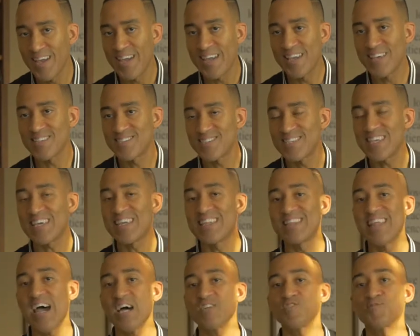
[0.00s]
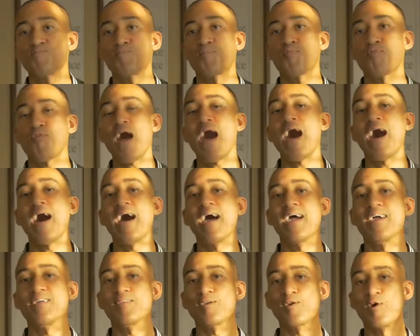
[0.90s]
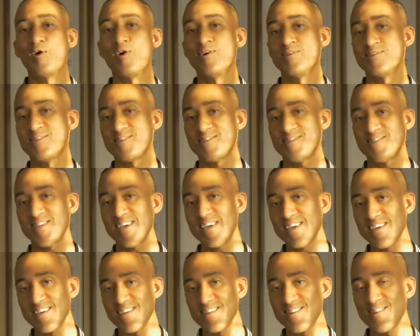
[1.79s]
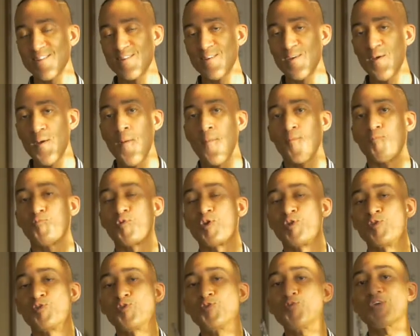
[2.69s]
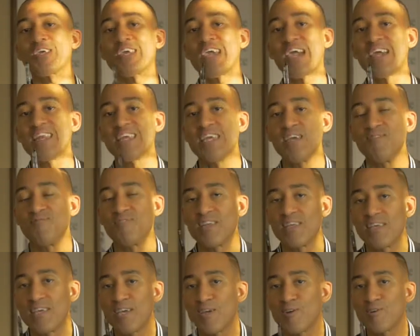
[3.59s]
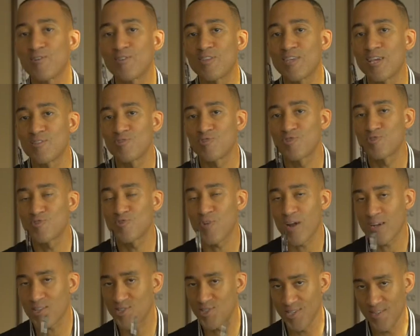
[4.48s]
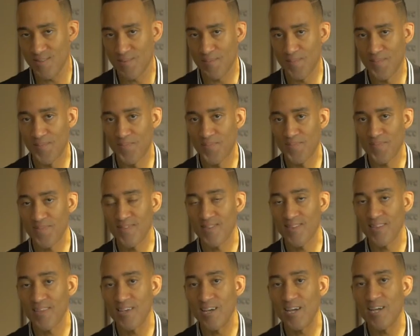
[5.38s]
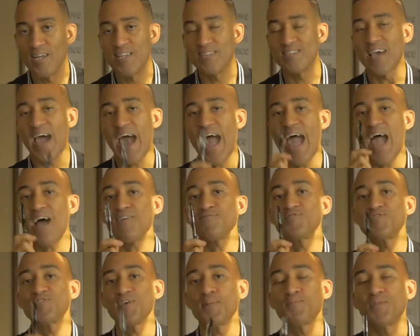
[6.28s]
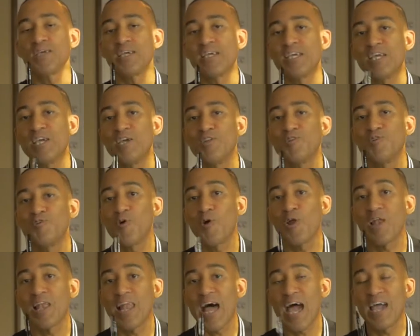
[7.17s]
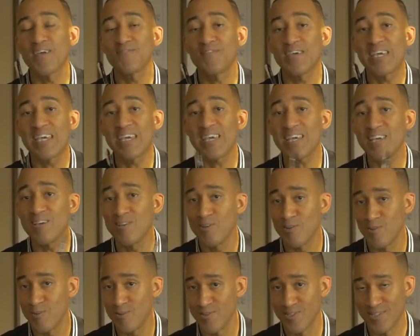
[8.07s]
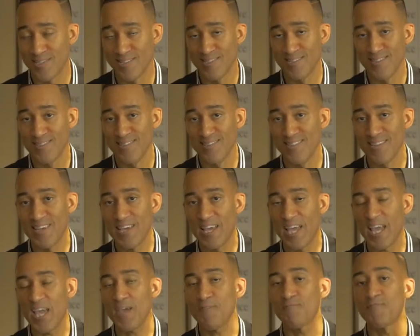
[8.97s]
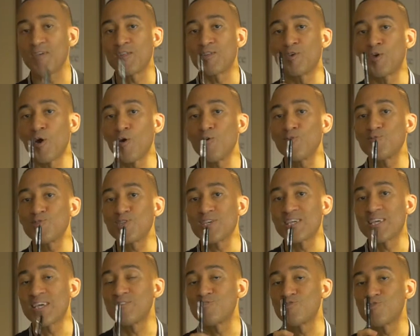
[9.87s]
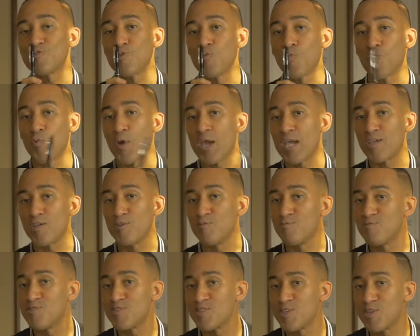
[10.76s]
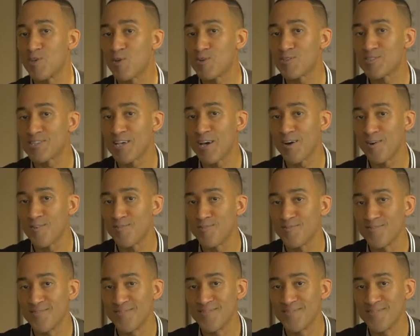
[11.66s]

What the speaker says: You see, and that's pride gone to seed. When you can't even hear the instruction to have something in your life healed, if it goes against the way you see yourself.